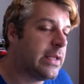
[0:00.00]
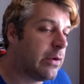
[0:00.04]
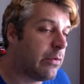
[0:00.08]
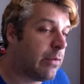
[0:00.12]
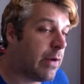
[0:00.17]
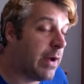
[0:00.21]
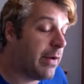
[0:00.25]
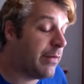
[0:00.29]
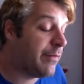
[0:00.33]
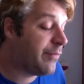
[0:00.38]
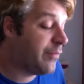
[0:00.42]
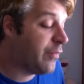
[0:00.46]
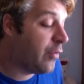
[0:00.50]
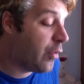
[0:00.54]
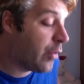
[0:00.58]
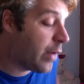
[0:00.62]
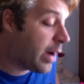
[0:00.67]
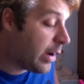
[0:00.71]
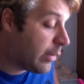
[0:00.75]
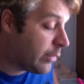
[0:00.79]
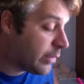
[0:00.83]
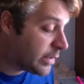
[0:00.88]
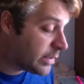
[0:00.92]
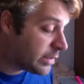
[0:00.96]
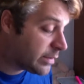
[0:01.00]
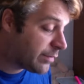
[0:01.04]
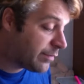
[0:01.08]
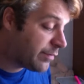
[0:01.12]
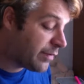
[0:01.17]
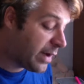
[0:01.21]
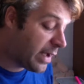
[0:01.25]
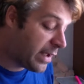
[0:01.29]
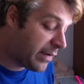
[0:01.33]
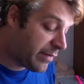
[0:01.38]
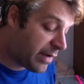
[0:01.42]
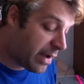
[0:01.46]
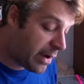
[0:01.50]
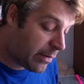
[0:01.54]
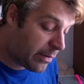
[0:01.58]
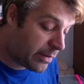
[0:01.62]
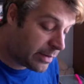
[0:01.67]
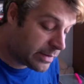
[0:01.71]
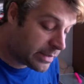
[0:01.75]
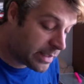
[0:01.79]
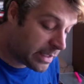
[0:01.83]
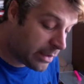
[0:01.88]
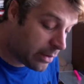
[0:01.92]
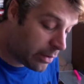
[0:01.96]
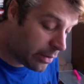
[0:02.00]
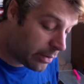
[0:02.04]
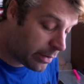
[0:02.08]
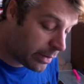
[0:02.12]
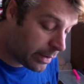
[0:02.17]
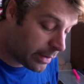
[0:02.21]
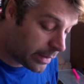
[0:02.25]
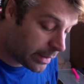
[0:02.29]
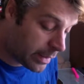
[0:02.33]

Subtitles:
around 4 hours to 5 hours, and on